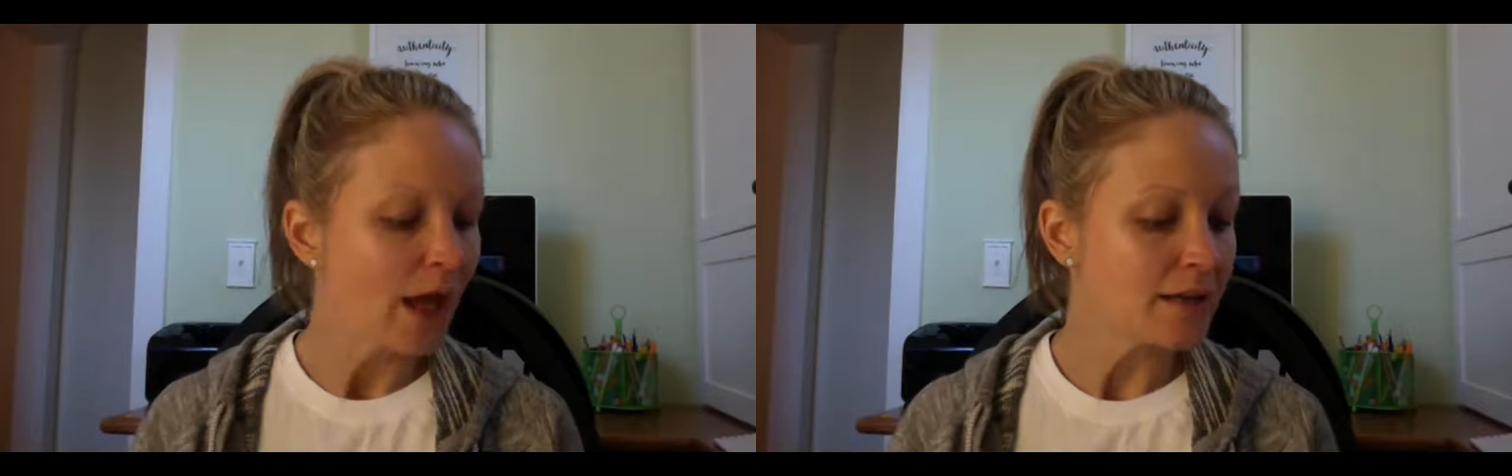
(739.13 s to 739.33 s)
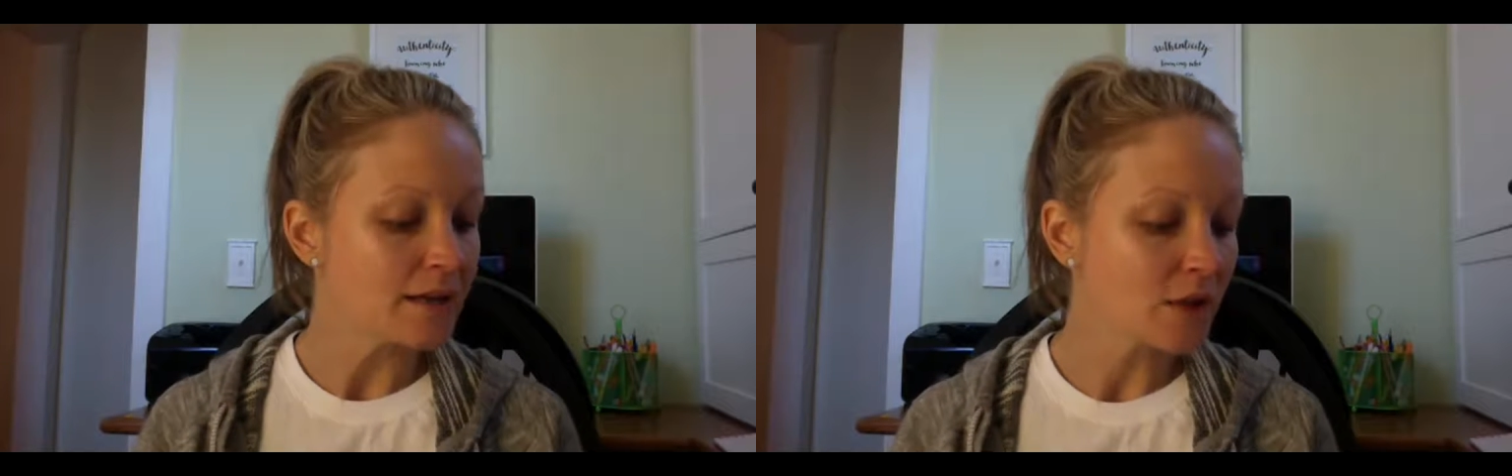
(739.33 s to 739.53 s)

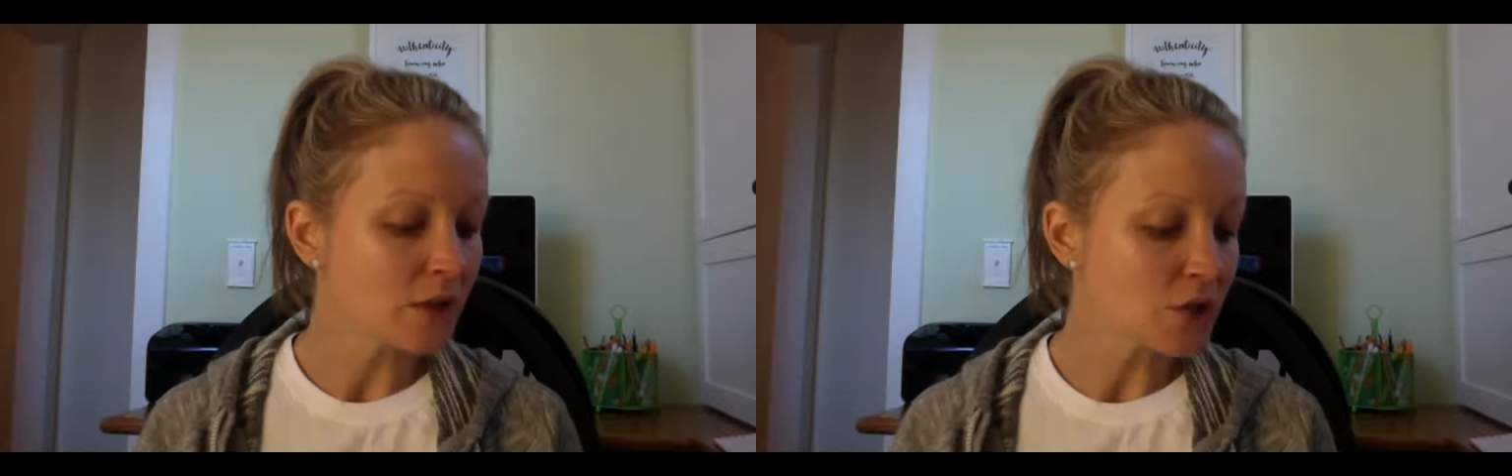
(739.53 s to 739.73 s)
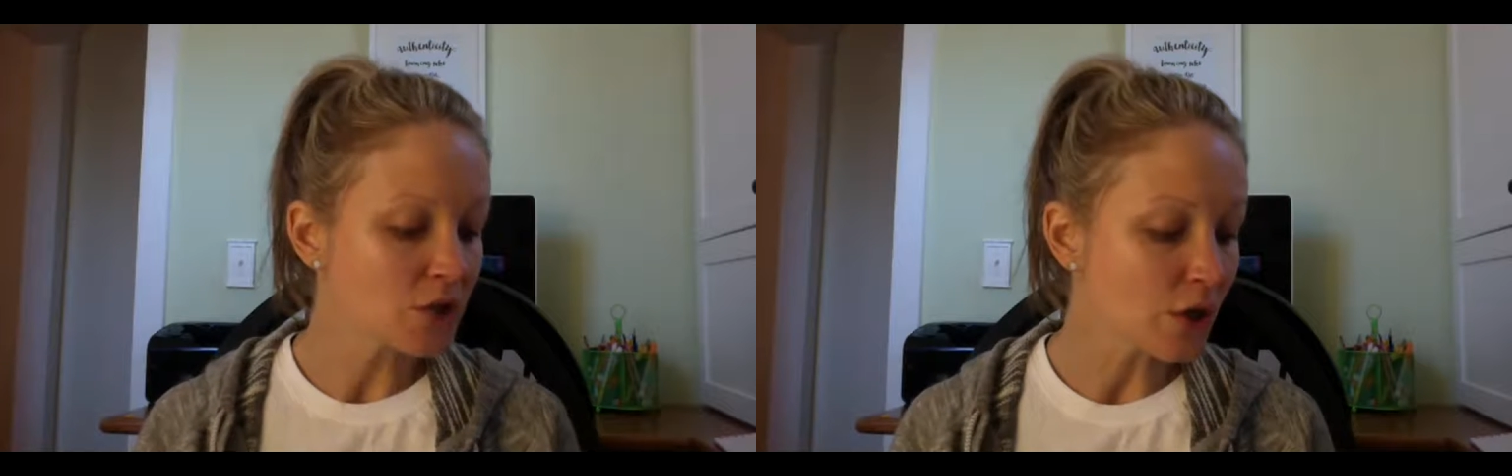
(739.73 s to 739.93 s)
It's
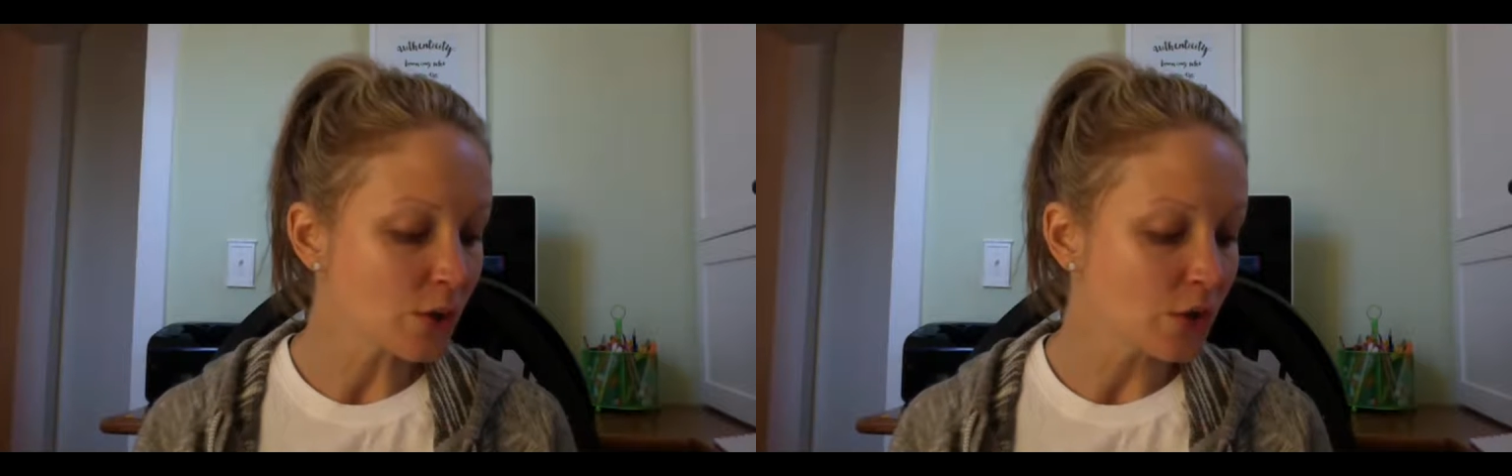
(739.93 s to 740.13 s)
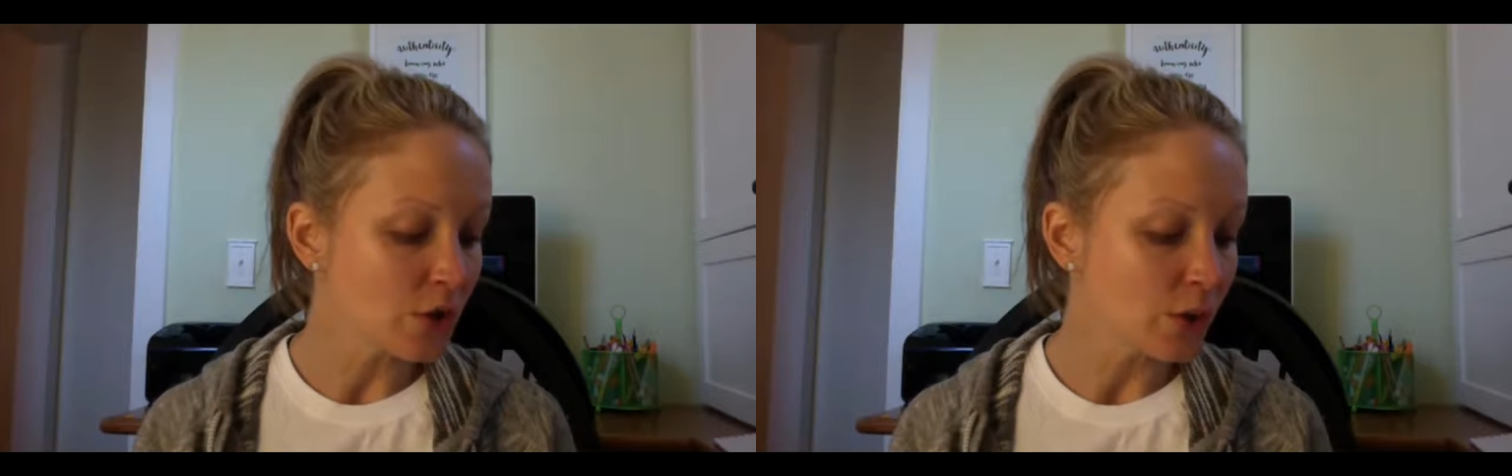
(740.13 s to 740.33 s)
going to
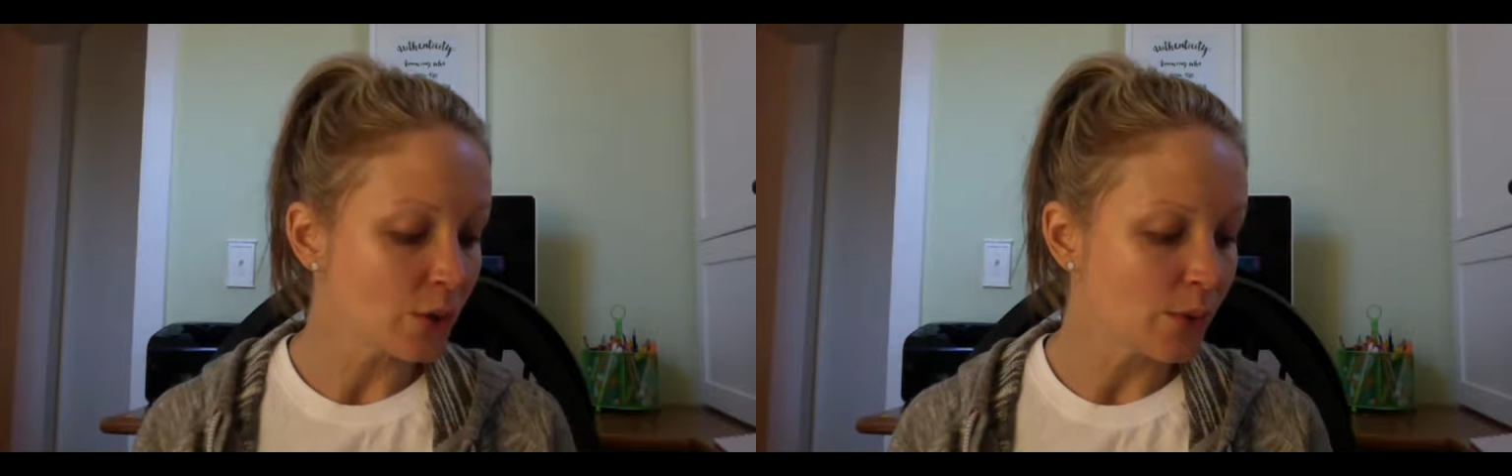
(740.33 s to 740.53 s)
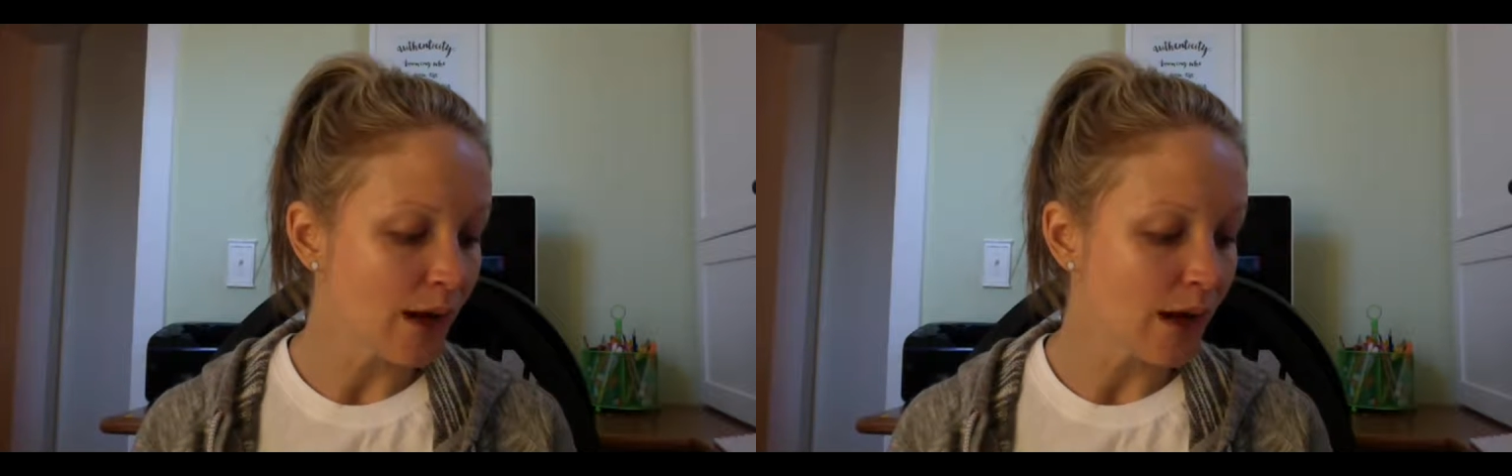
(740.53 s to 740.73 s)
show
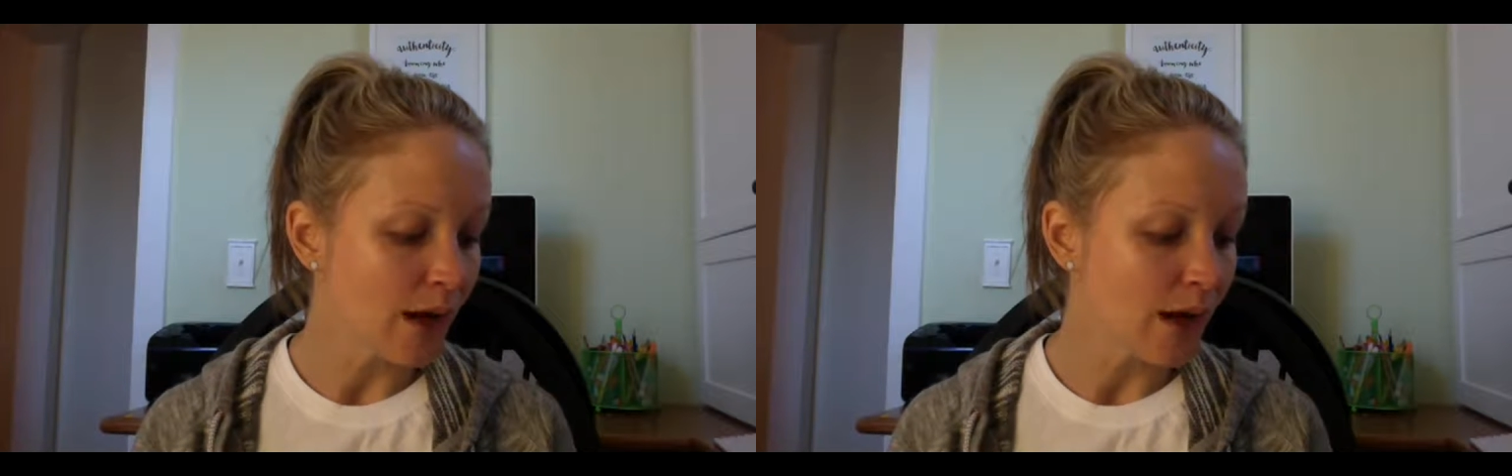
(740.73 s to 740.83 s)
you